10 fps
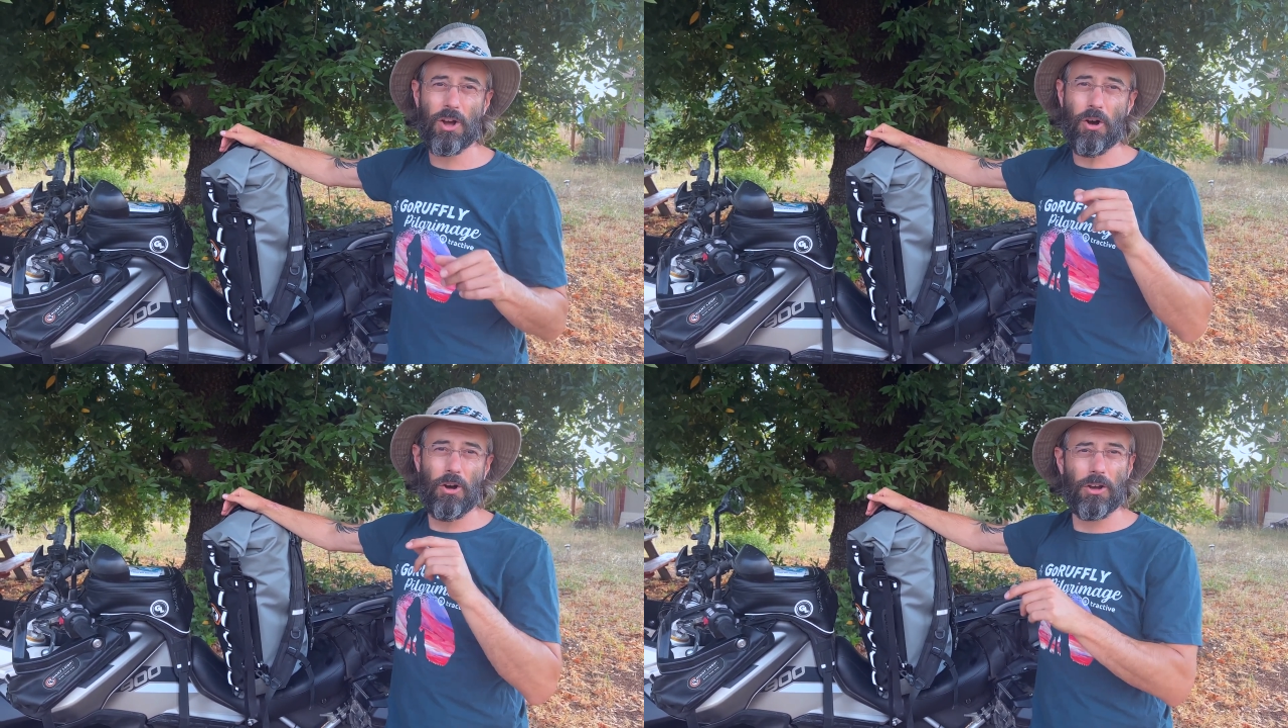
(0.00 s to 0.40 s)

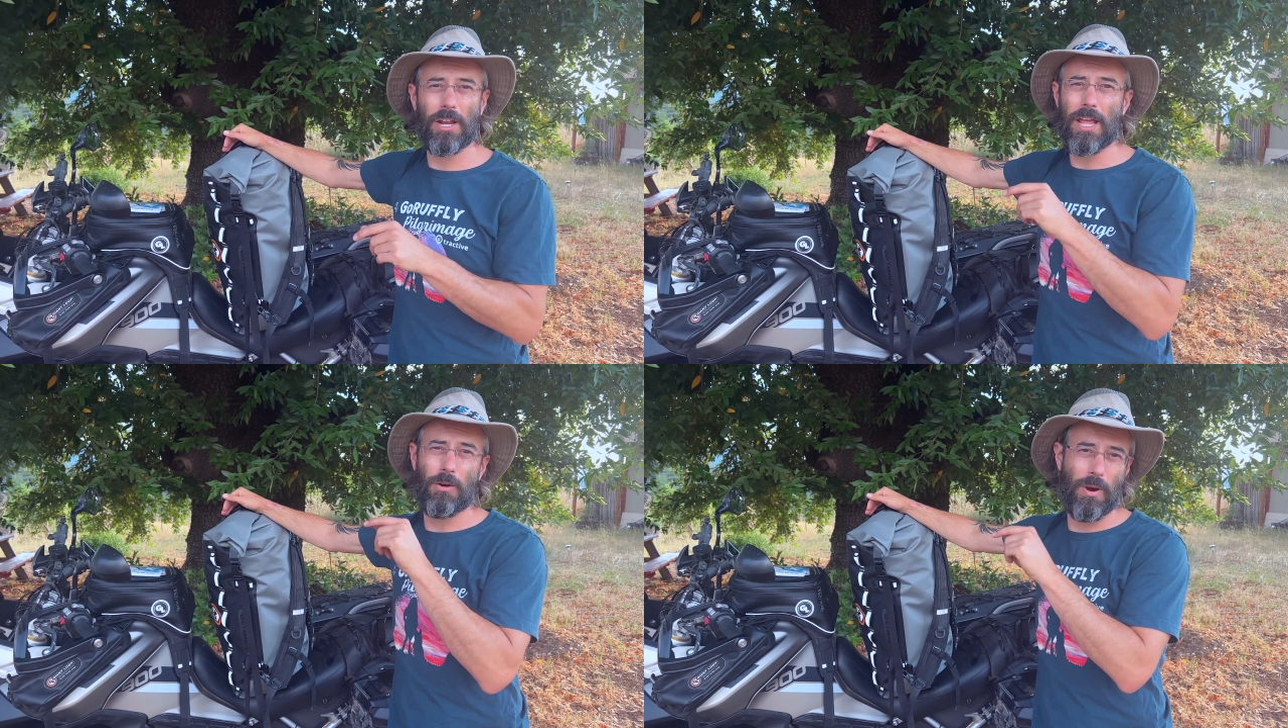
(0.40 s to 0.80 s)
on
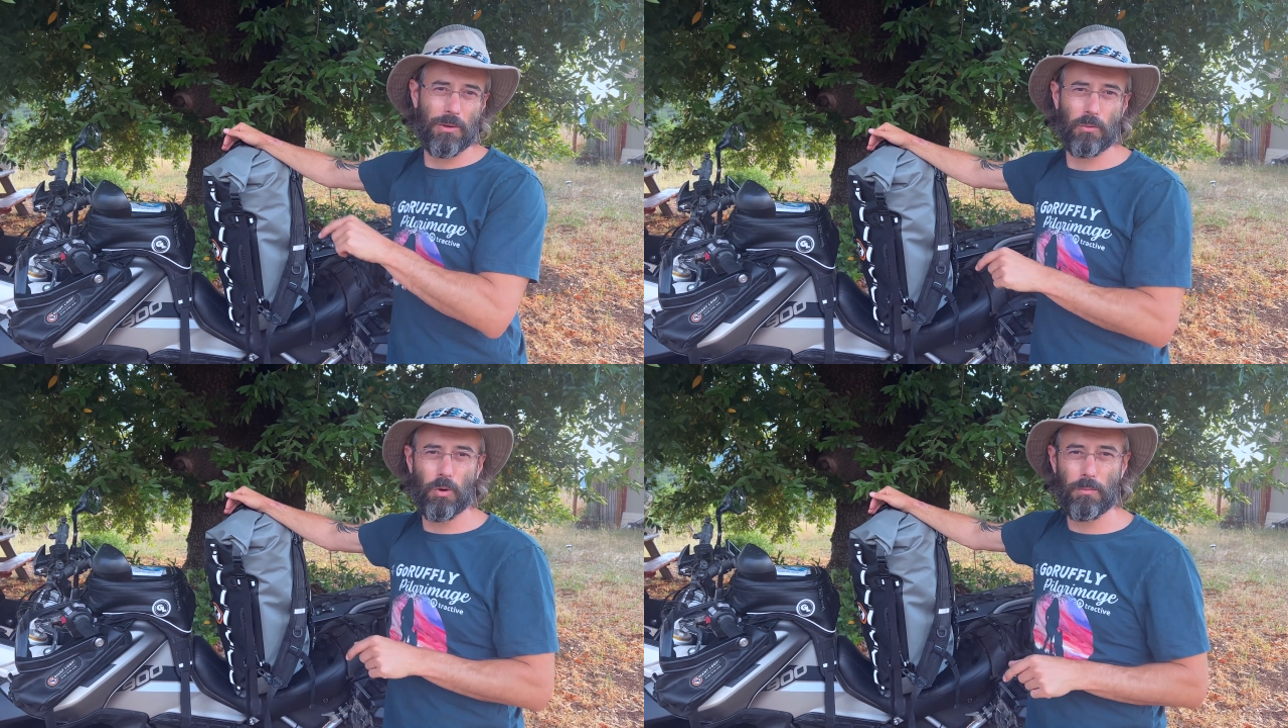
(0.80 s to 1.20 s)
an around
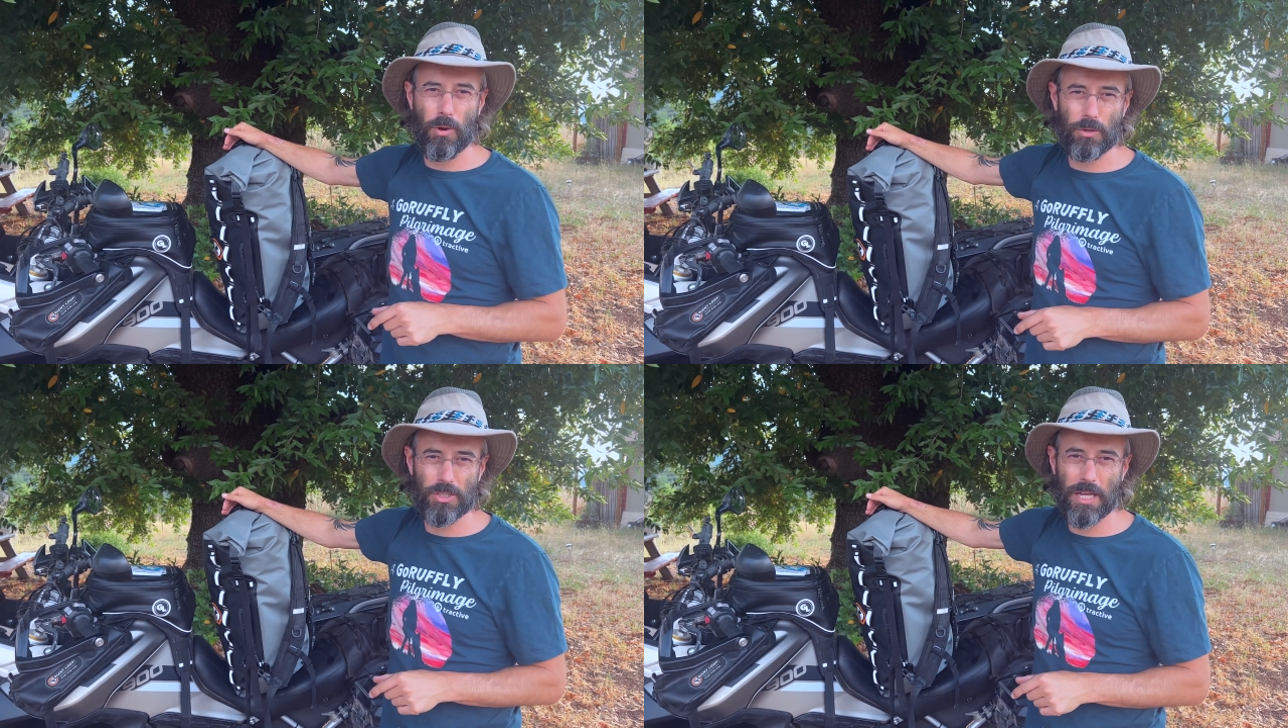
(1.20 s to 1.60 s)
the world
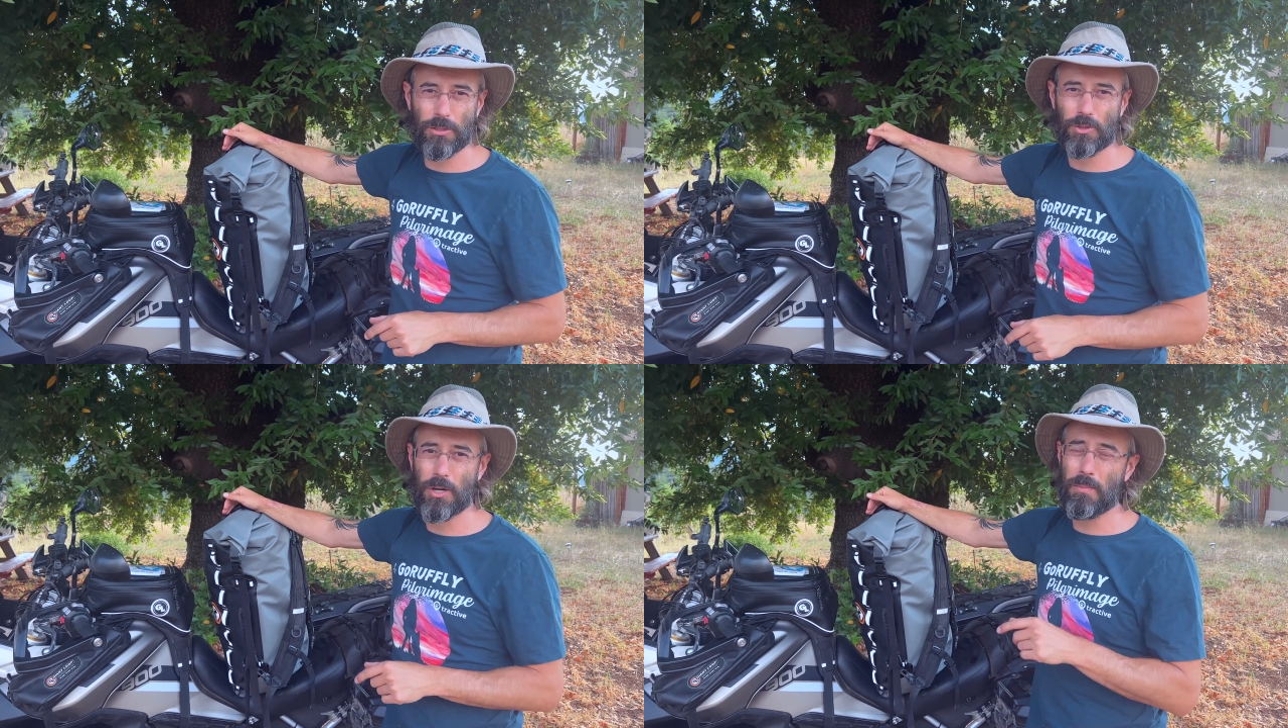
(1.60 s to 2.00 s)
motorcycle
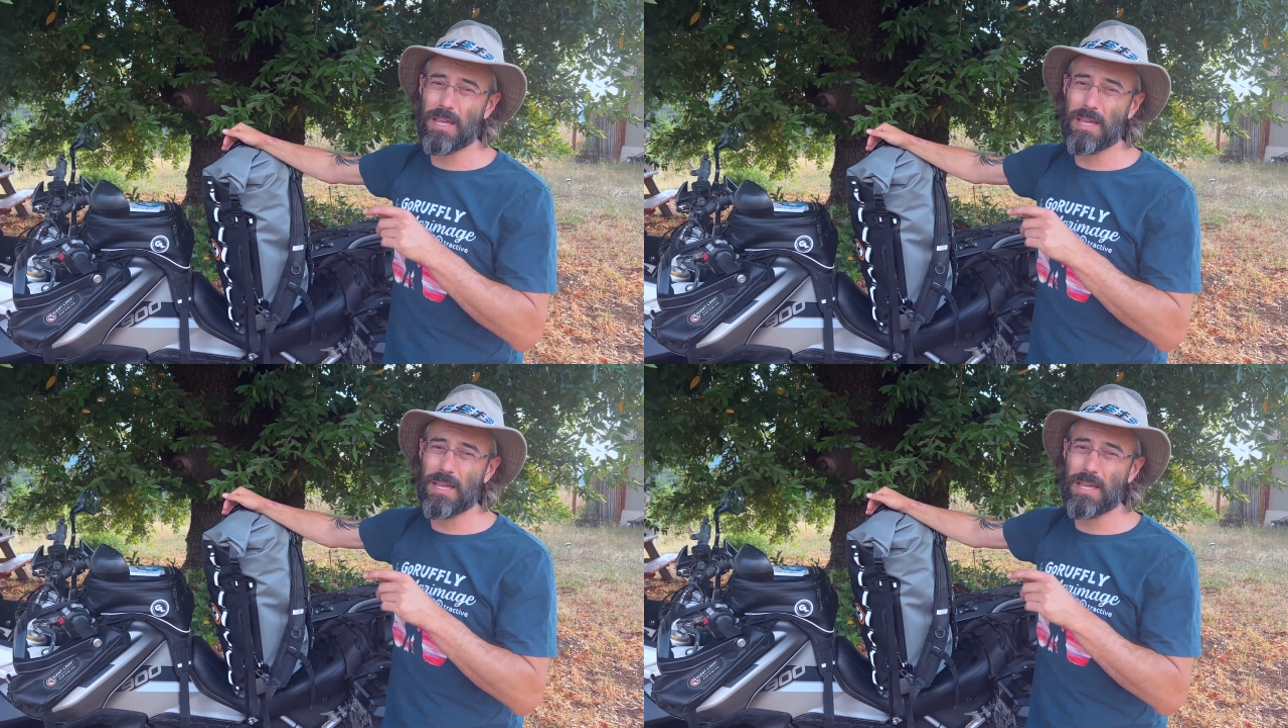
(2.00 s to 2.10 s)
trip,